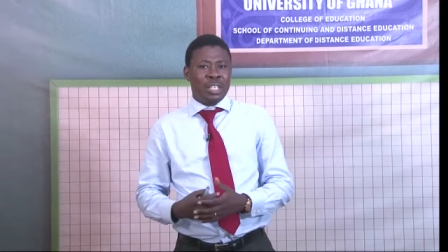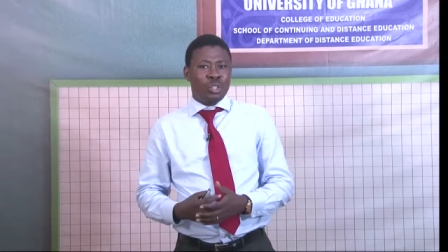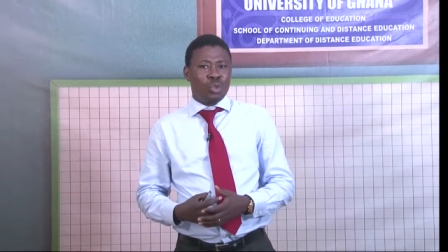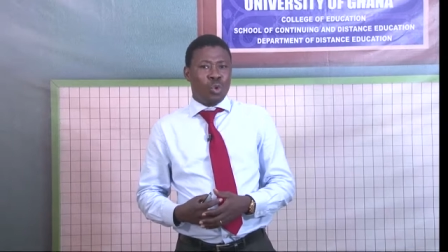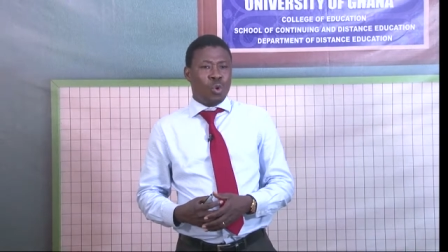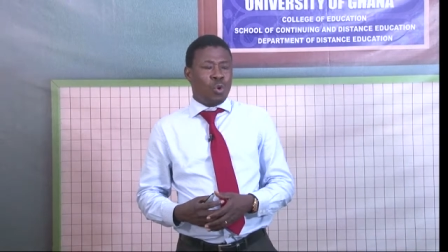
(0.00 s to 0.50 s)

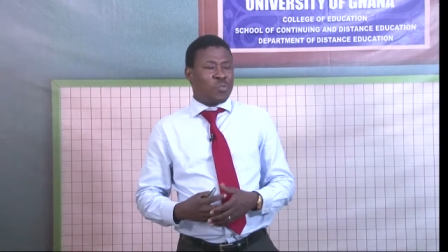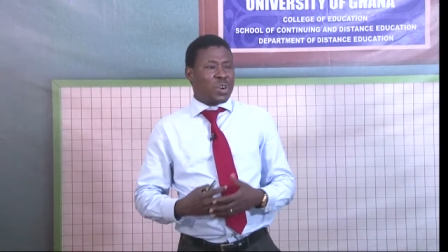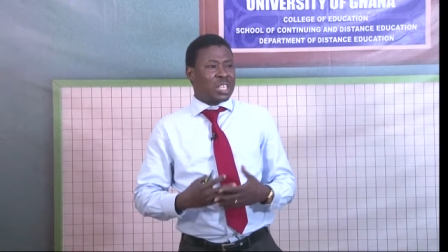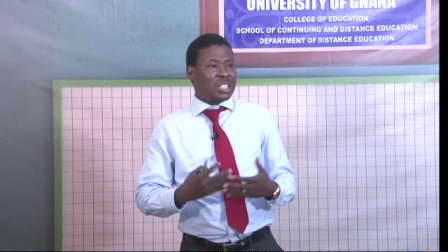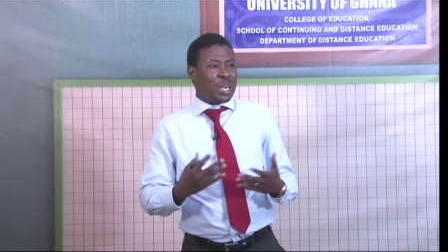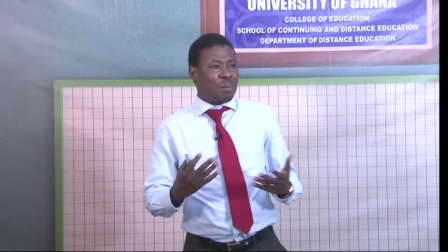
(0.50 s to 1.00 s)
so, for
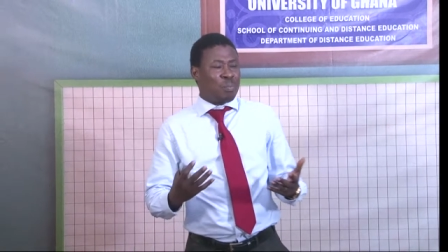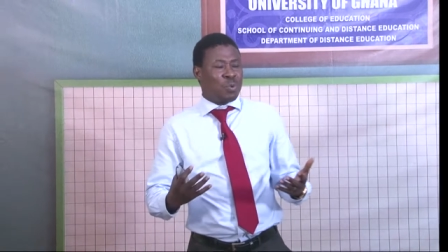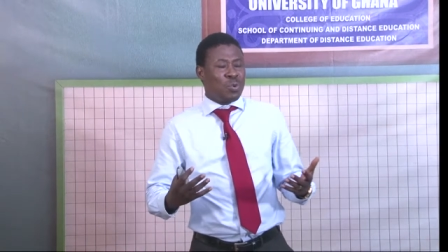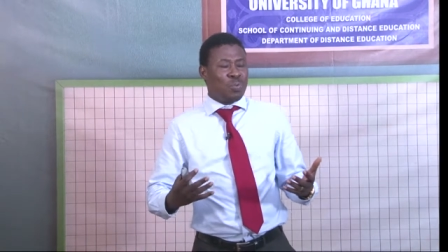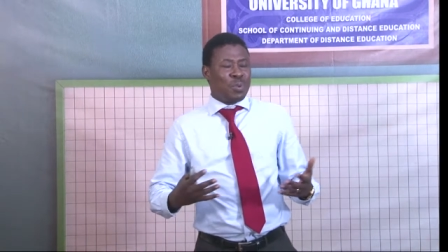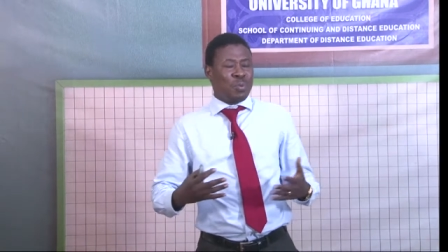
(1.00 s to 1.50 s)

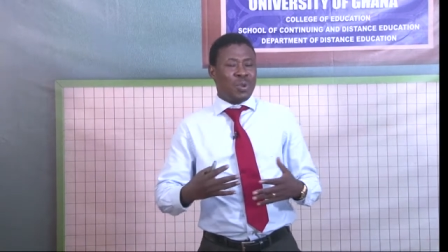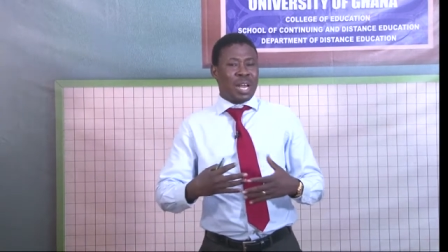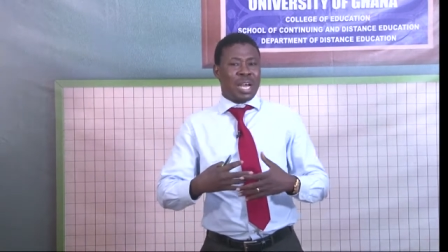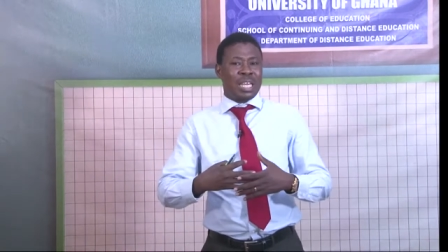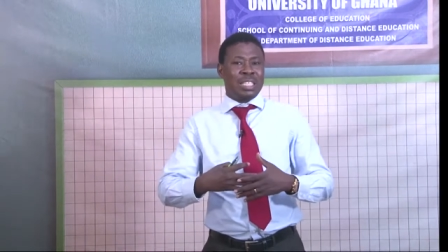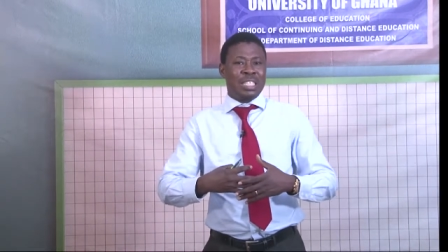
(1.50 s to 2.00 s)
example, people
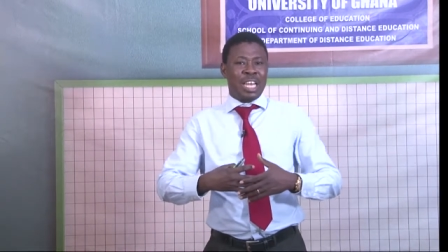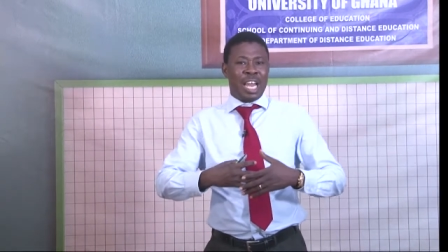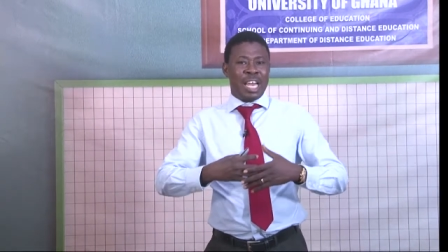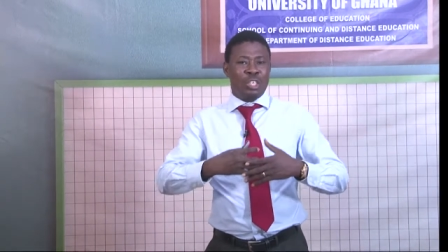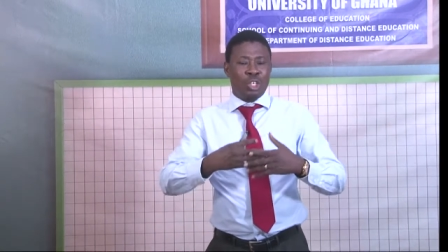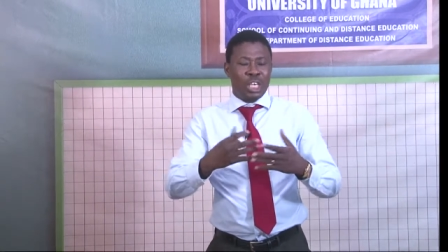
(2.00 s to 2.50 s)
are getting
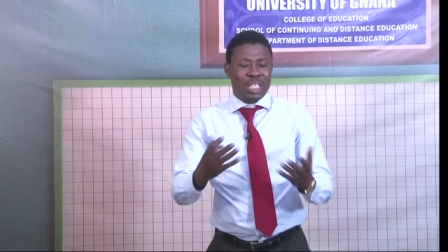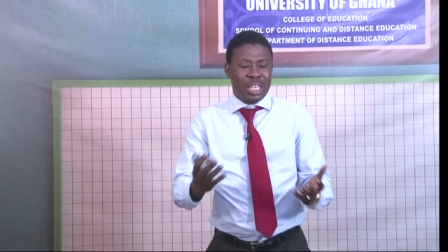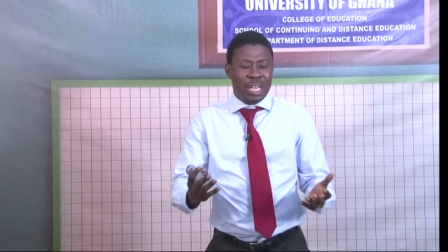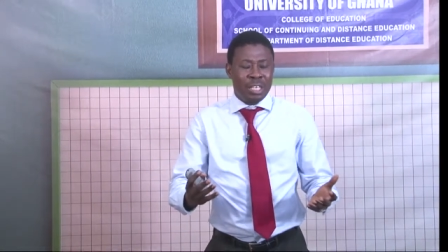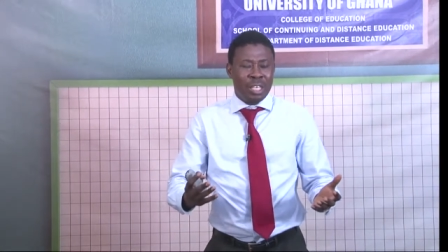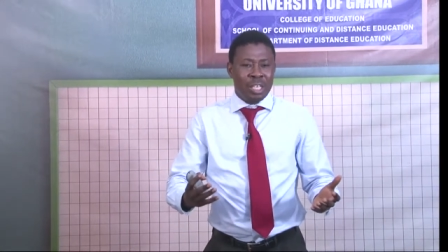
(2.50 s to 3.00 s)

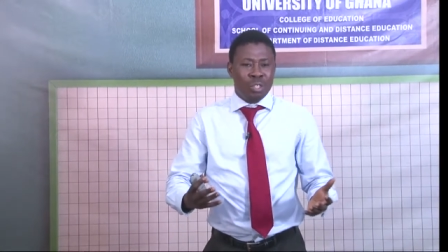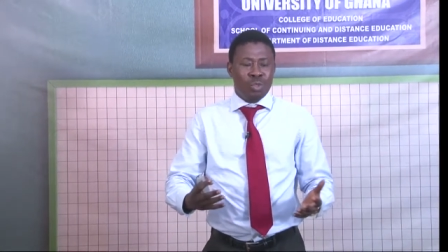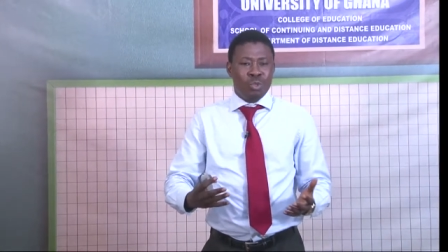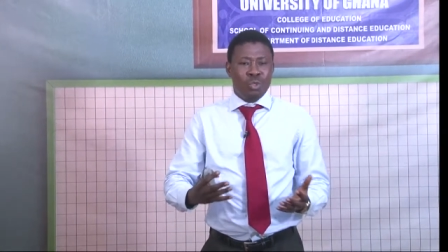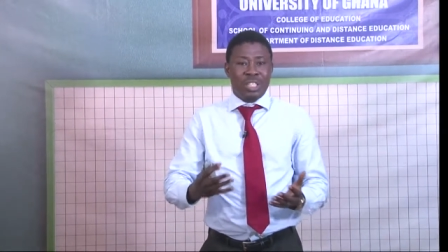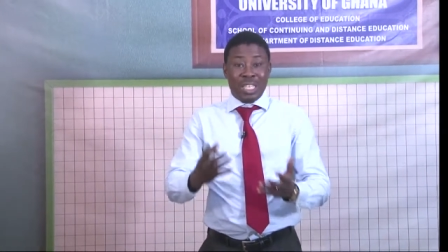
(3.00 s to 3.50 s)
educated
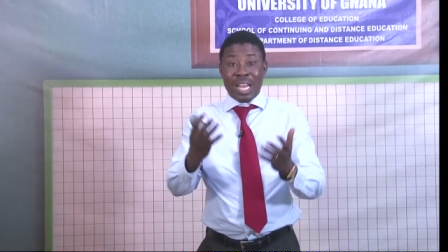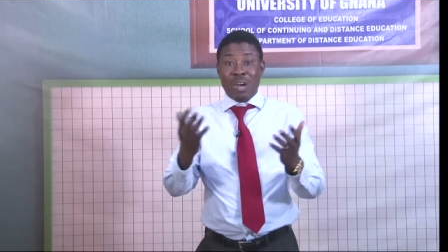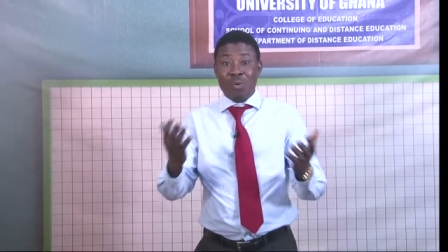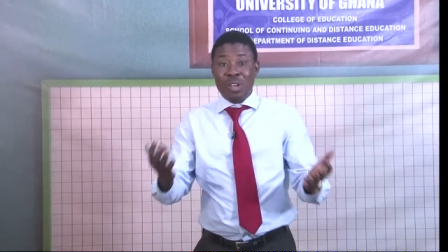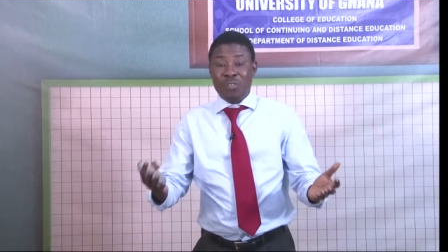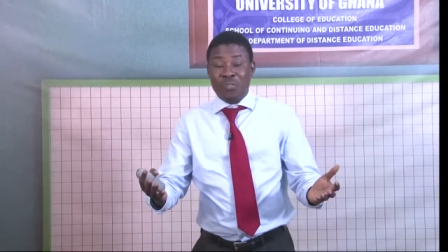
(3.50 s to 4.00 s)
to stay
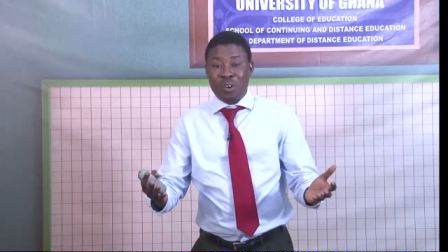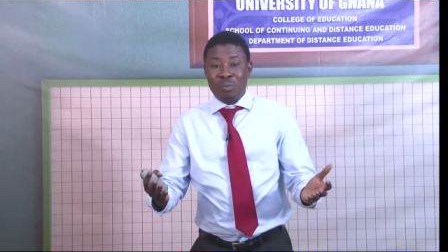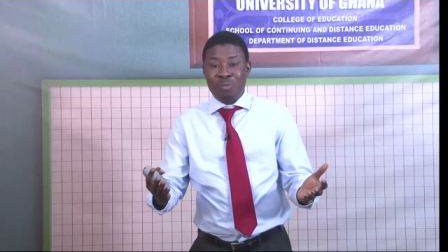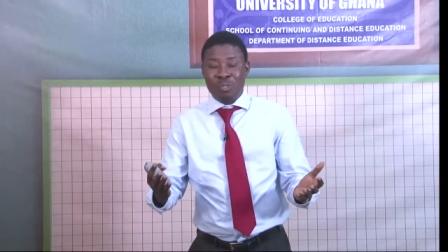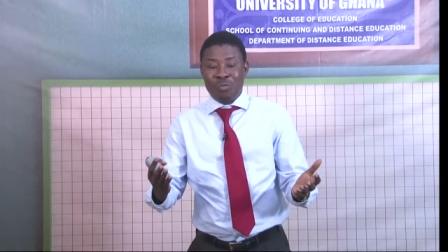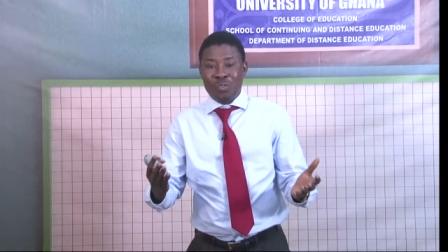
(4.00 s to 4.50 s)
away
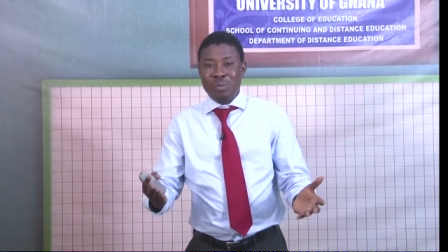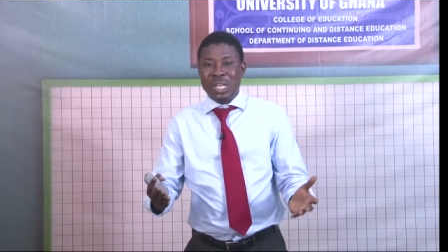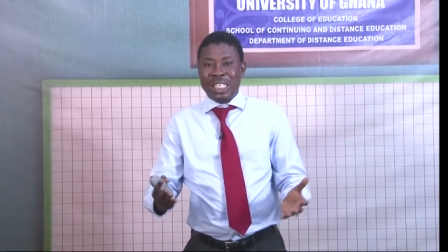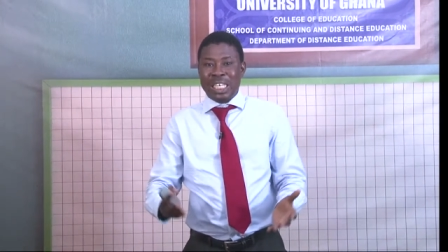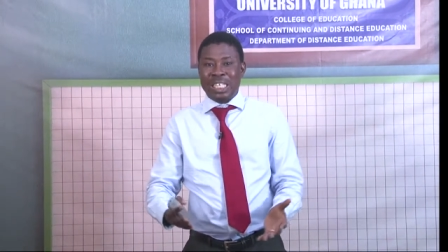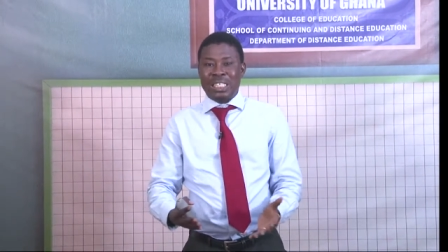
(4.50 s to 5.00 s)
from
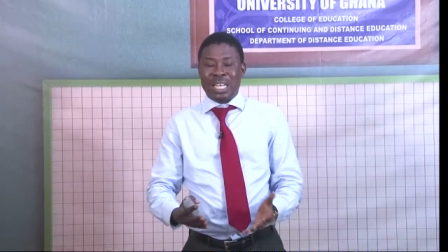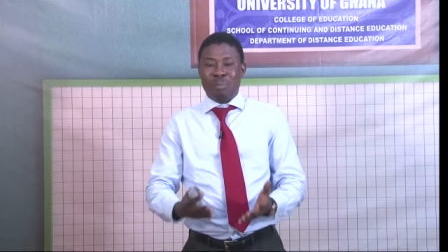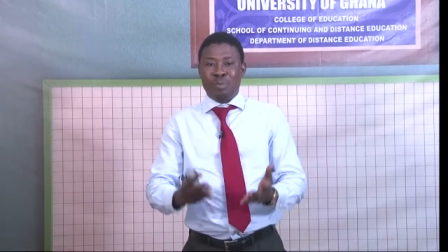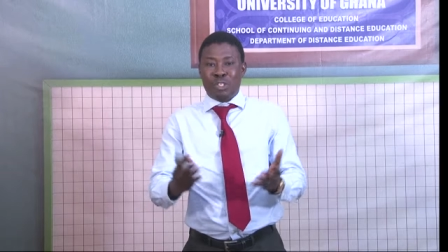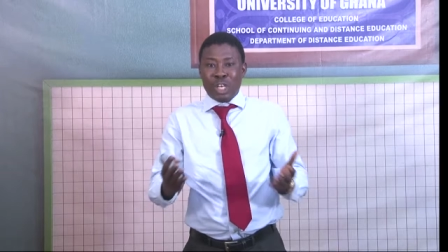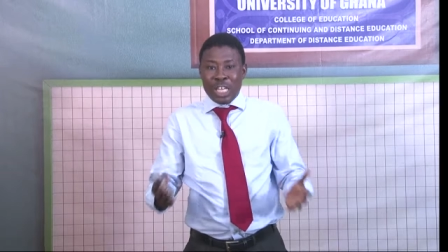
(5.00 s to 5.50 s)
female genital
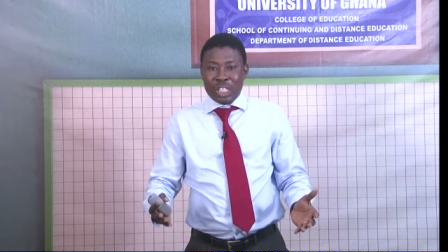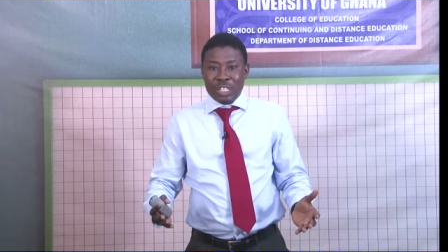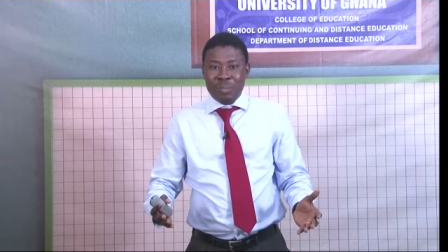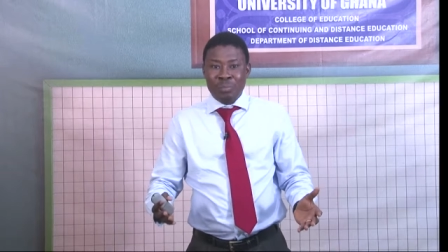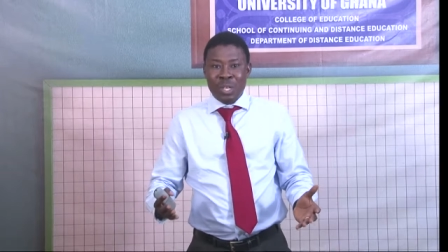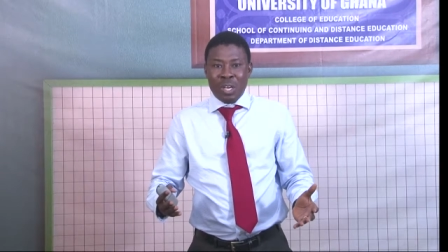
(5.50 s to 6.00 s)

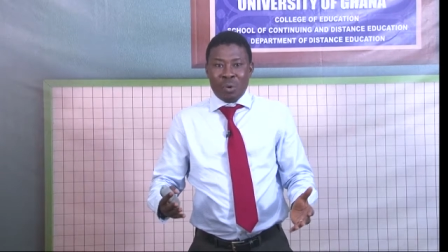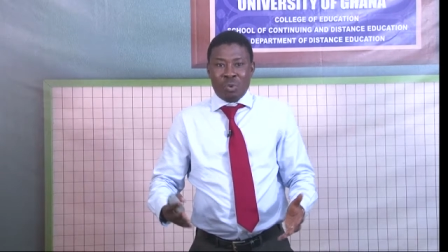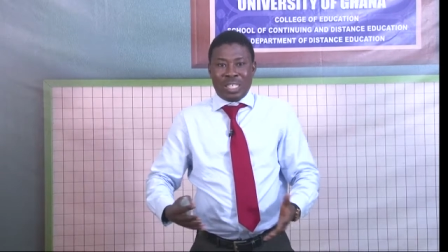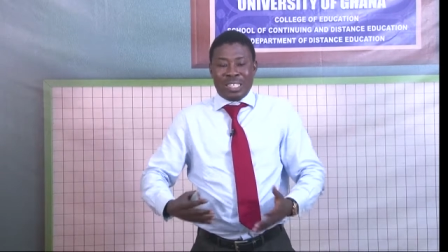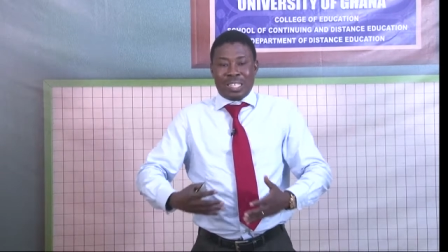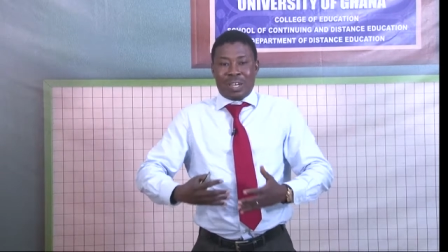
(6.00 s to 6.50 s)
mutilation,
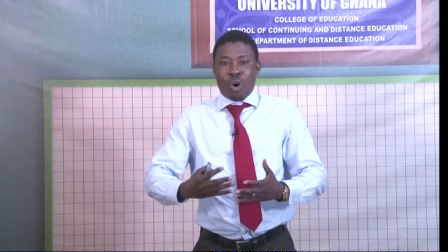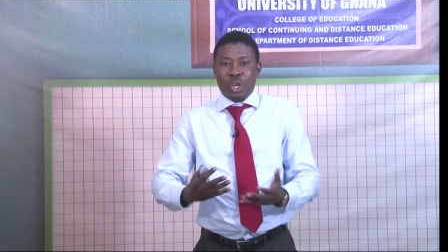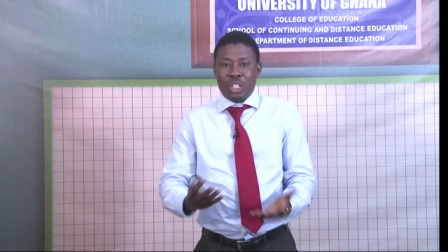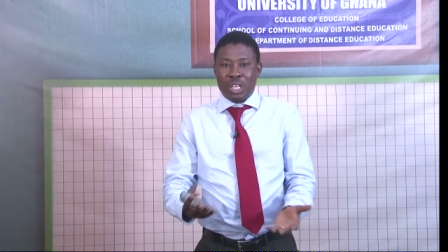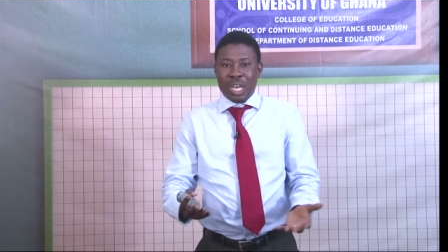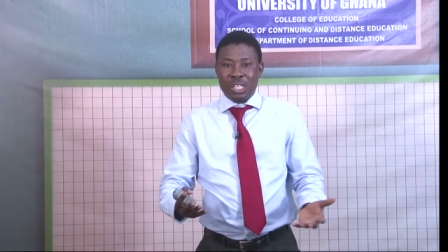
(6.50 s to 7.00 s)
which is a
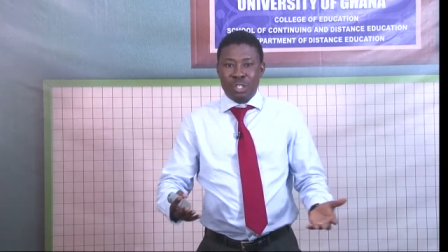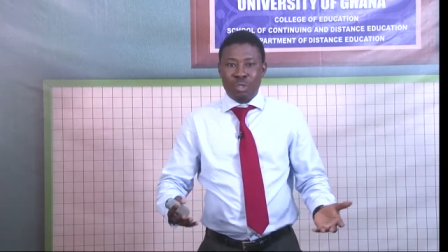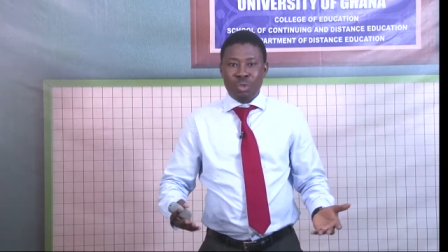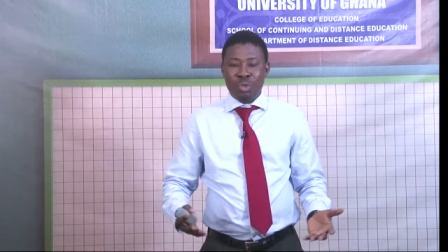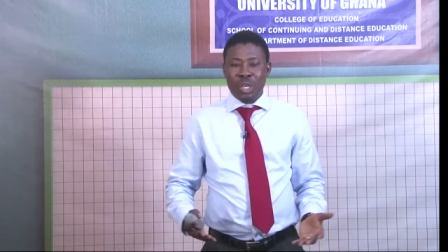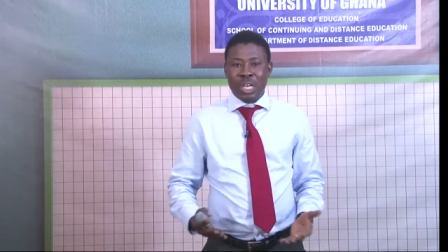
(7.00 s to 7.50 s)
cultural issue.